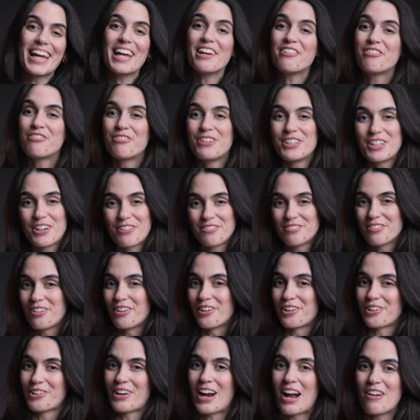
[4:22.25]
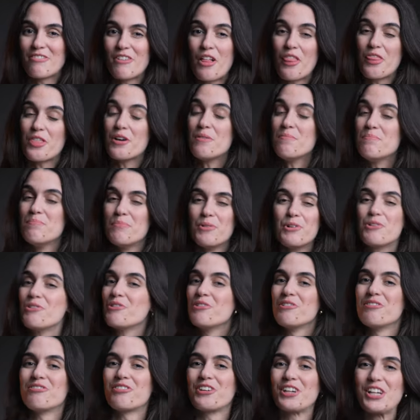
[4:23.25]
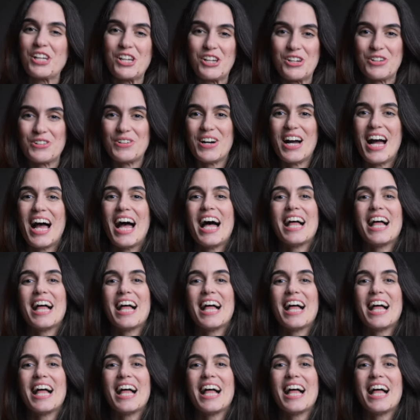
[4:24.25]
if we don't photograph the moon for you.